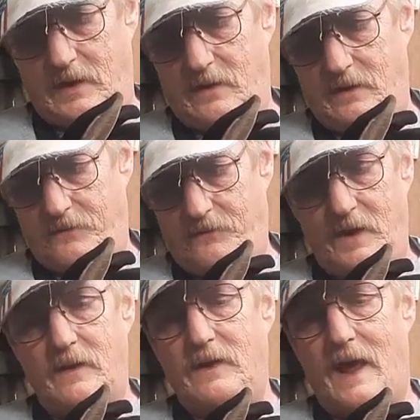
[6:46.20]
a
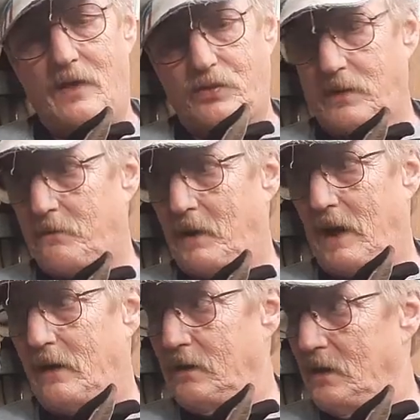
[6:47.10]
fantastic
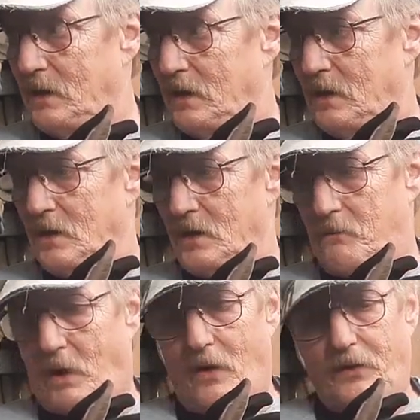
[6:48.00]
pet.
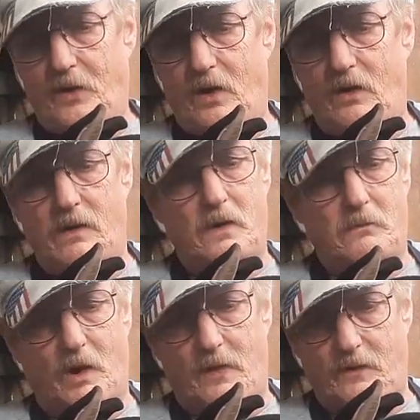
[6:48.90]
Both her and her
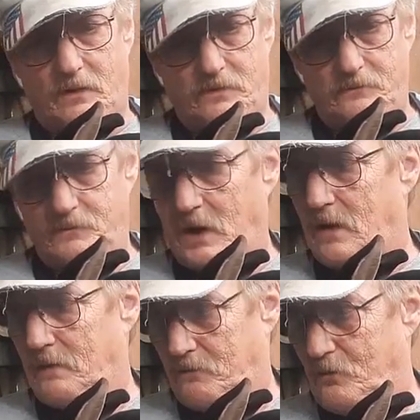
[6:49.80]
brother,
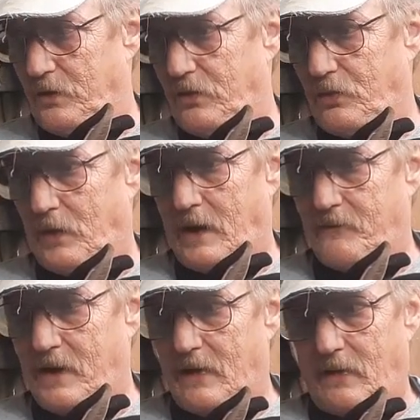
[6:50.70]
which is what I've
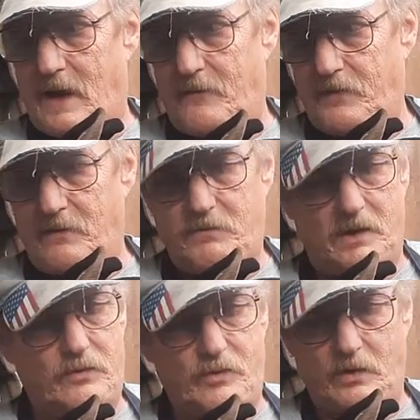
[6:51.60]
got left, have
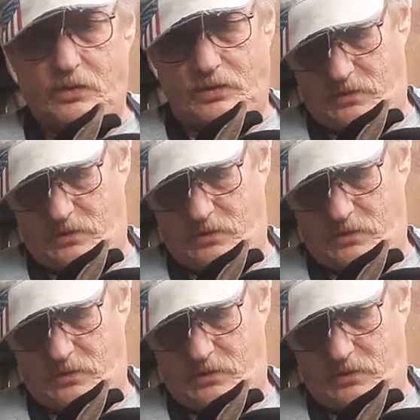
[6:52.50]
been just